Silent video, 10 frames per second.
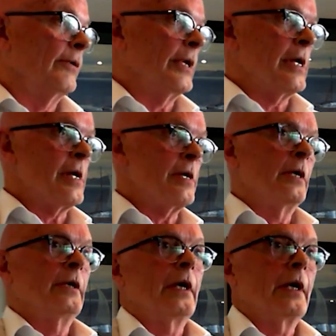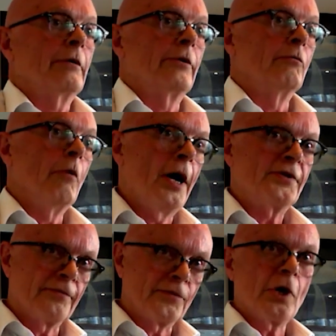the
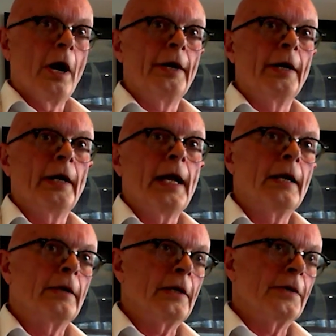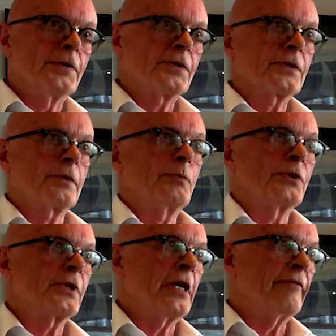rise of China and its
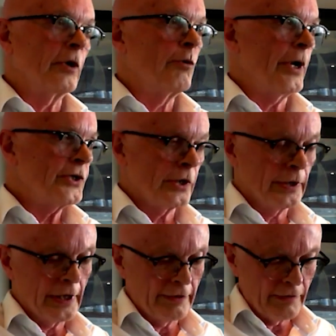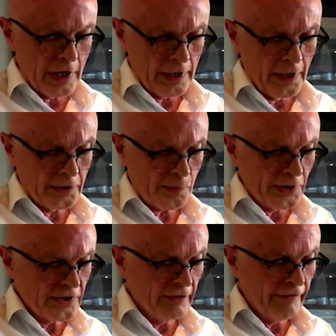perceived aggression
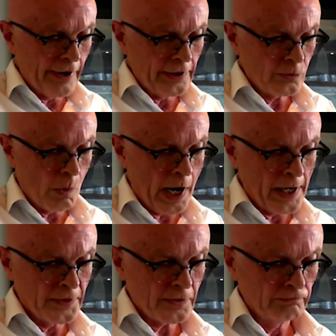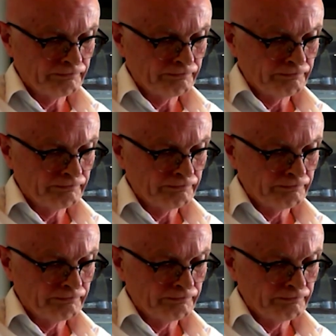expressed in various ways.